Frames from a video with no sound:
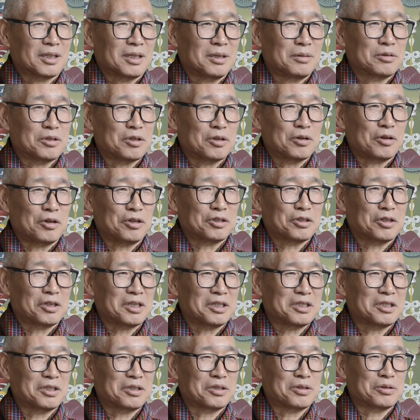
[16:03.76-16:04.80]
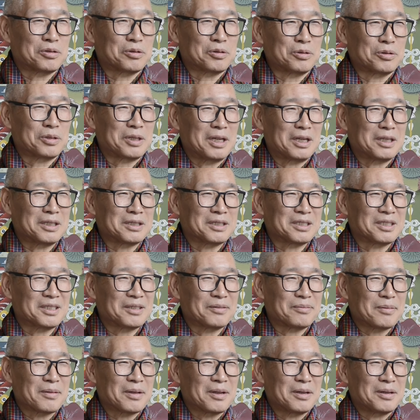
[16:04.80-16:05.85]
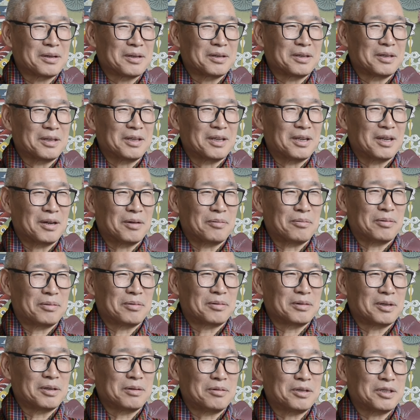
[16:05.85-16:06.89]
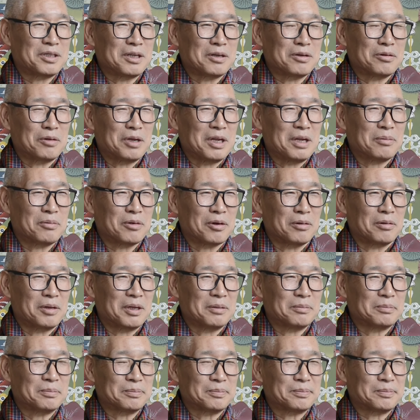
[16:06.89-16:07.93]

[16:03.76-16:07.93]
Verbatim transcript: gives you an authority to do things in a efficient way probably.